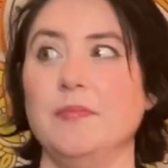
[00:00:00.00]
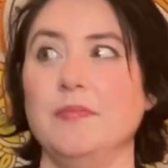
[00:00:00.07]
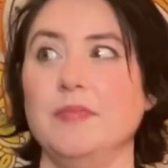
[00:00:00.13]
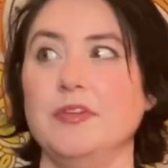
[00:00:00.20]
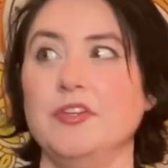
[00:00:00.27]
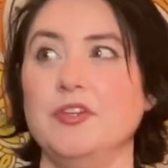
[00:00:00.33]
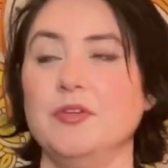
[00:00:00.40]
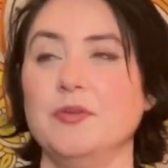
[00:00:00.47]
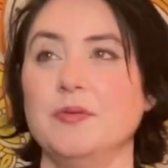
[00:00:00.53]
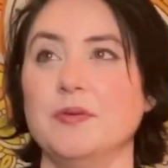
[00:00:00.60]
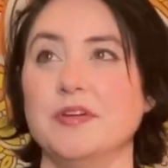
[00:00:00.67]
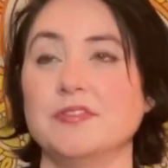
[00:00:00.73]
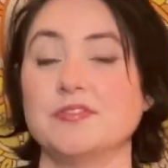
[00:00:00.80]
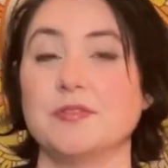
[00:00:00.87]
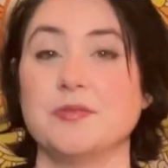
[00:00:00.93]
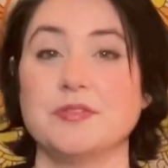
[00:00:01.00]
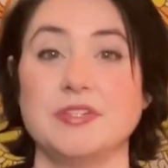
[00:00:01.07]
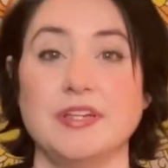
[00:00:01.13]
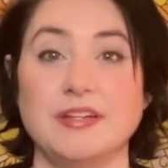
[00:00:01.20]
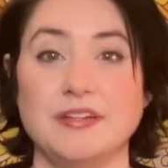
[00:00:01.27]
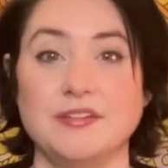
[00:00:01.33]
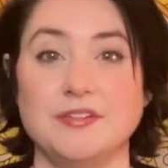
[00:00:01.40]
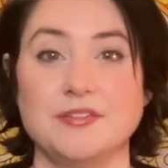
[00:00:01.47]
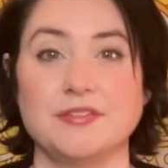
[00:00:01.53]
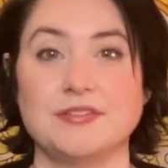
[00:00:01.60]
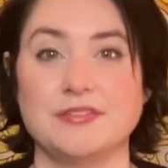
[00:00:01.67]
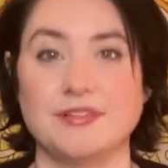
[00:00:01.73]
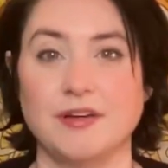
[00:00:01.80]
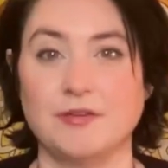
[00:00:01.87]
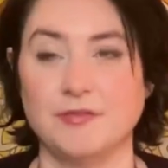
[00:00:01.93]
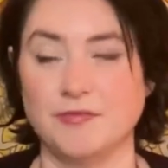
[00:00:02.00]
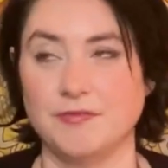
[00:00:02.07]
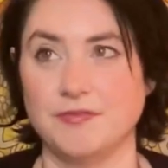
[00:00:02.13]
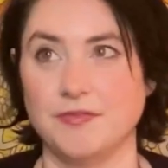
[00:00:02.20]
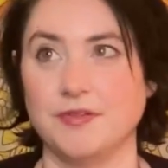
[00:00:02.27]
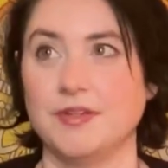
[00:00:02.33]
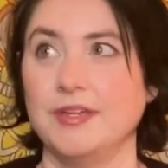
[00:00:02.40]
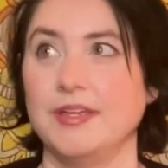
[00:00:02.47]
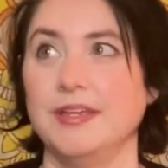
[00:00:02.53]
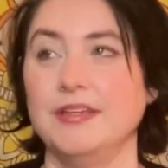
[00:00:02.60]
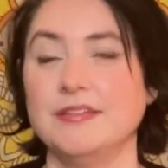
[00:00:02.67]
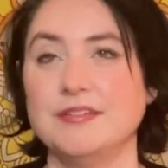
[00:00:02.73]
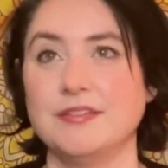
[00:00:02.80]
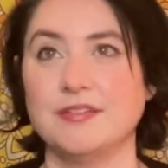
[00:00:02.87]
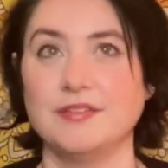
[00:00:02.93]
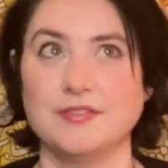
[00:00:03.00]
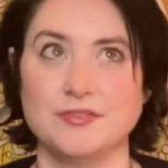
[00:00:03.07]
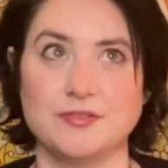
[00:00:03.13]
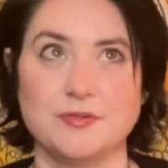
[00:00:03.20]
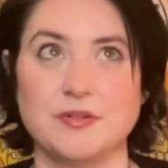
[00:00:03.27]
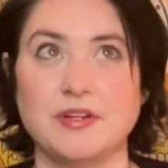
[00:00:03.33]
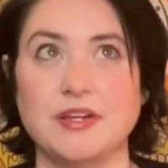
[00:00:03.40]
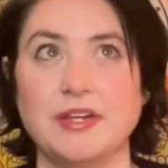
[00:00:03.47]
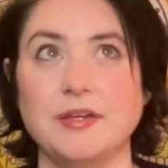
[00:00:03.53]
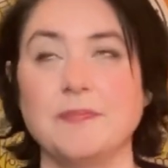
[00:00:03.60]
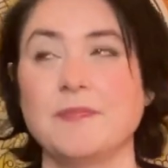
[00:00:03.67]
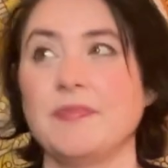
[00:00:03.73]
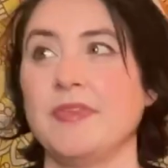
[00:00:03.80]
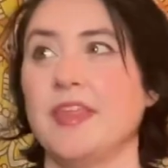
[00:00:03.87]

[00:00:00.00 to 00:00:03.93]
you associated yourself into the story.